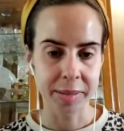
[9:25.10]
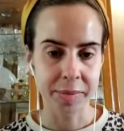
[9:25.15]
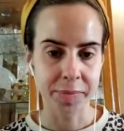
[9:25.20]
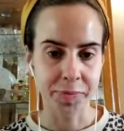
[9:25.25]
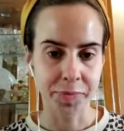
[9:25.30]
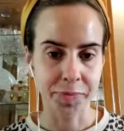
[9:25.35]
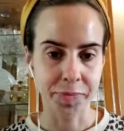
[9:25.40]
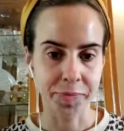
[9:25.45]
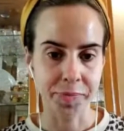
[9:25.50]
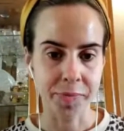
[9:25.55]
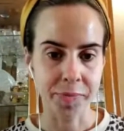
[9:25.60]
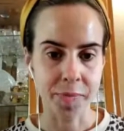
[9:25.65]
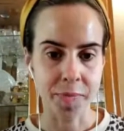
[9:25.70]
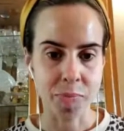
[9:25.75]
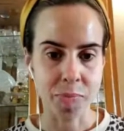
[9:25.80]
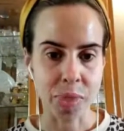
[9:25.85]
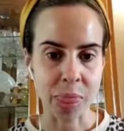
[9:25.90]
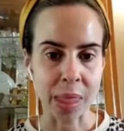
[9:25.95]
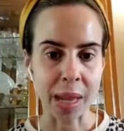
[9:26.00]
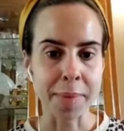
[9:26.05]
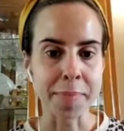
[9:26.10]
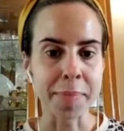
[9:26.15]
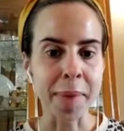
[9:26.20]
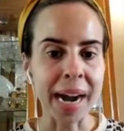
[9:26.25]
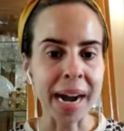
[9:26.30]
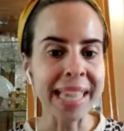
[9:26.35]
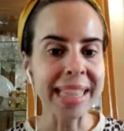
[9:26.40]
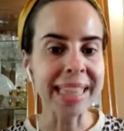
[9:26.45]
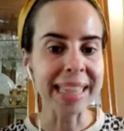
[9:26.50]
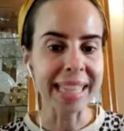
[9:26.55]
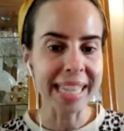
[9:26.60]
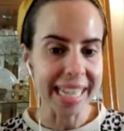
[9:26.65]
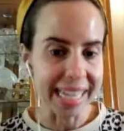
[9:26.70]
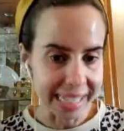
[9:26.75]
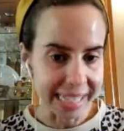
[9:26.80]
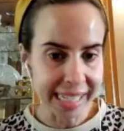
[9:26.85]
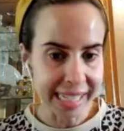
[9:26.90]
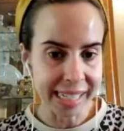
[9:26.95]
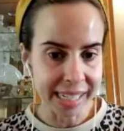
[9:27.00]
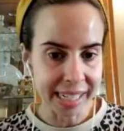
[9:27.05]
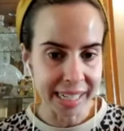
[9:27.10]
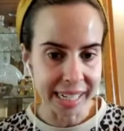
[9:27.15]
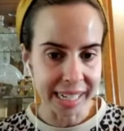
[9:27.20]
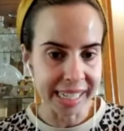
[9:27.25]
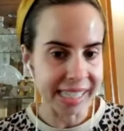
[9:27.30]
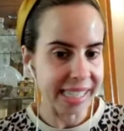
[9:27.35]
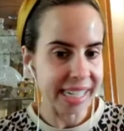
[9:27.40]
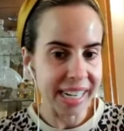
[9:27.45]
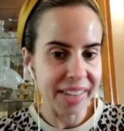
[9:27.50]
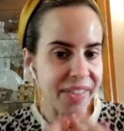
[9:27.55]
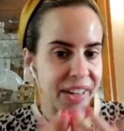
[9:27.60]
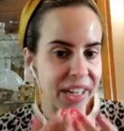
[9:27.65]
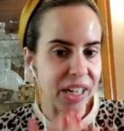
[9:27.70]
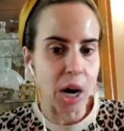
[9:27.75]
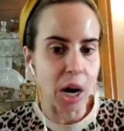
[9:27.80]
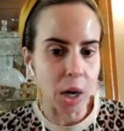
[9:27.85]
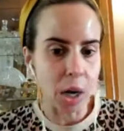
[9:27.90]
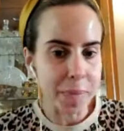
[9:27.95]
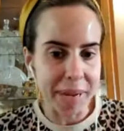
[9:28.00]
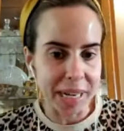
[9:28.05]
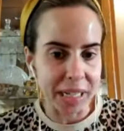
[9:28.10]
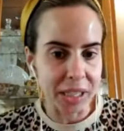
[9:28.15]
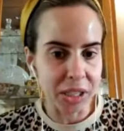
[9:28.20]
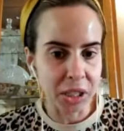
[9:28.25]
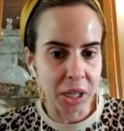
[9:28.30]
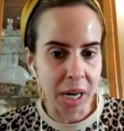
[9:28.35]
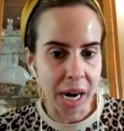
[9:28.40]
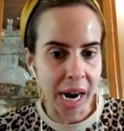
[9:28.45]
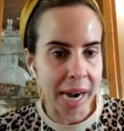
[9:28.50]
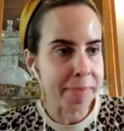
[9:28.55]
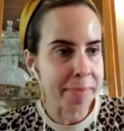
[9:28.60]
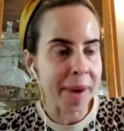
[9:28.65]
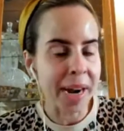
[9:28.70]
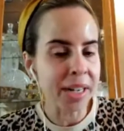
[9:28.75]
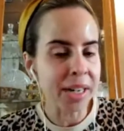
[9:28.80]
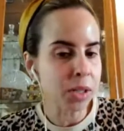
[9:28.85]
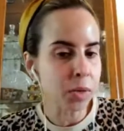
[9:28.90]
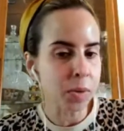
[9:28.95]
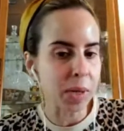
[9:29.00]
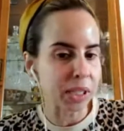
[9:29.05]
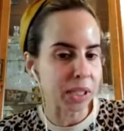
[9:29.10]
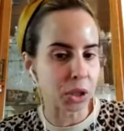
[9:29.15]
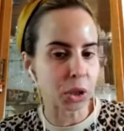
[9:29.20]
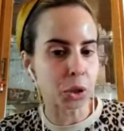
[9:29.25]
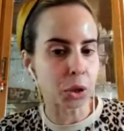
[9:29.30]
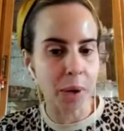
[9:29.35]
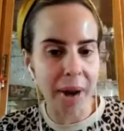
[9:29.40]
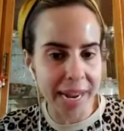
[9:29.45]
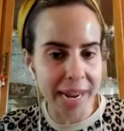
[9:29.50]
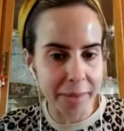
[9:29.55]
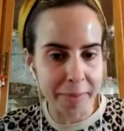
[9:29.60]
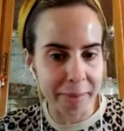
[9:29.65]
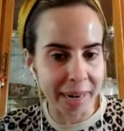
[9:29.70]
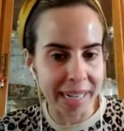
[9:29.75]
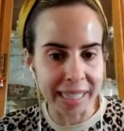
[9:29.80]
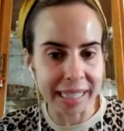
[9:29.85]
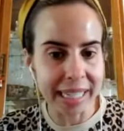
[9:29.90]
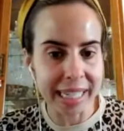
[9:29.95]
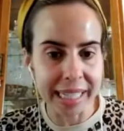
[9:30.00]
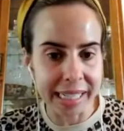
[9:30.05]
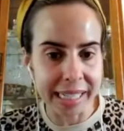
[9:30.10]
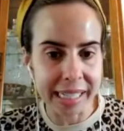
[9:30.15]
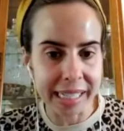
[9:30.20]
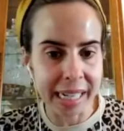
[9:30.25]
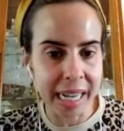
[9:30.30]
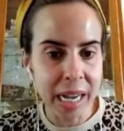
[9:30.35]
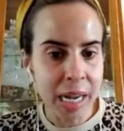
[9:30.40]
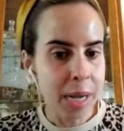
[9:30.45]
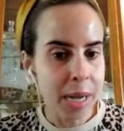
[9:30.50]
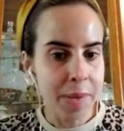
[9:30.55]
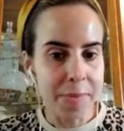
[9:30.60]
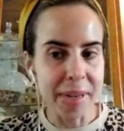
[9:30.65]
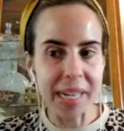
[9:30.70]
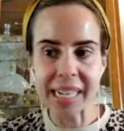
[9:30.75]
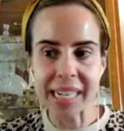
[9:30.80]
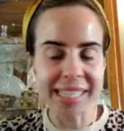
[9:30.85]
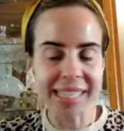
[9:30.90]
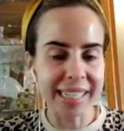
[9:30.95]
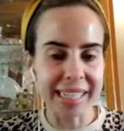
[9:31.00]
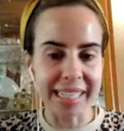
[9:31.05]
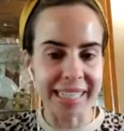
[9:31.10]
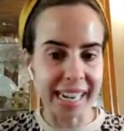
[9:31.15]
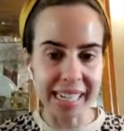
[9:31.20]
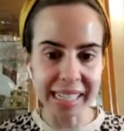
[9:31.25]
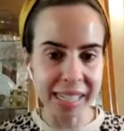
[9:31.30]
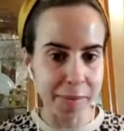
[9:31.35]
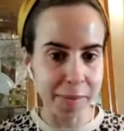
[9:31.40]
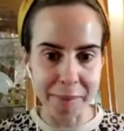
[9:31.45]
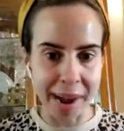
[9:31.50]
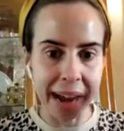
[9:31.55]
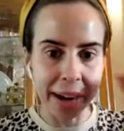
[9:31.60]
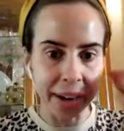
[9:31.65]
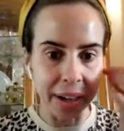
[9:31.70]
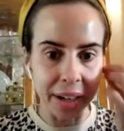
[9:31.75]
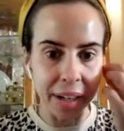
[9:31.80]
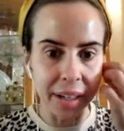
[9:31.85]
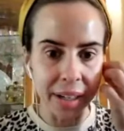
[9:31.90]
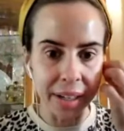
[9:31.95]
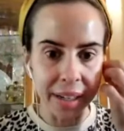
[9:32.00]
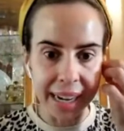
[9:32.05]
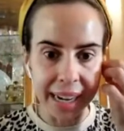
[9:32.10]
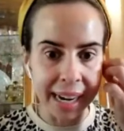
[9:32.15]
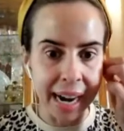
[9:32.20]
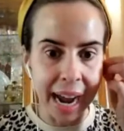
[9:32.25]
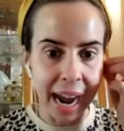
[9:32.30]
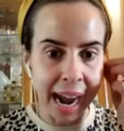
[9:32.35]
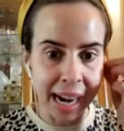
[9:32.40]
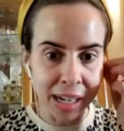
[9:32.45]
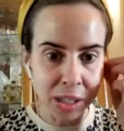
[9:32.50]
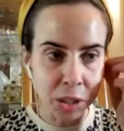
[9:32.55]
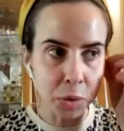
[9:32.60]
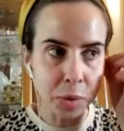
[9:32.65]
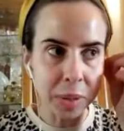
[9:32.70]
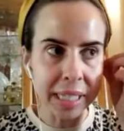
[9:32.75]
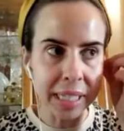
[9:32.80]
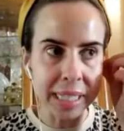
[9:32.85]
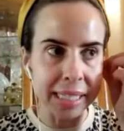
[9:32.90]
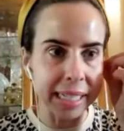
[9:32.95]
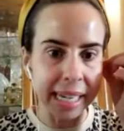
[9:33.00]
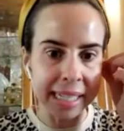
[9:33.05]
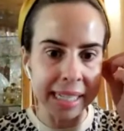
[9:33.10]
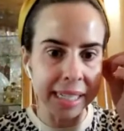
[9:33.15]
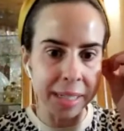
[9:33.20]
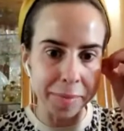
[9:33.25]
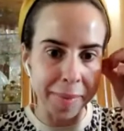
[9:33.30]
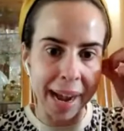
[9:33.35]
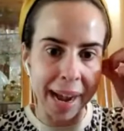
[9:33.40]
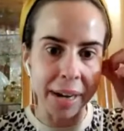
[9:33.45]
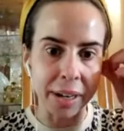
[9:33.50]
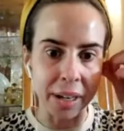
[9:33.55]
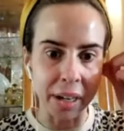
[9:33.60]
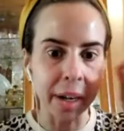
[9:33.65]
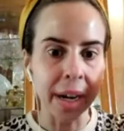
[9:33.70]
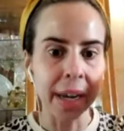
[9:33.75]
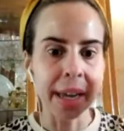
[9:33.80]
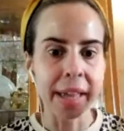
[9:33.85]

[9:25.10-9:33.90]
Yes. My lease is even garbage. I might as well shred my lease, because it doesn't matter. It actually doesn't matter.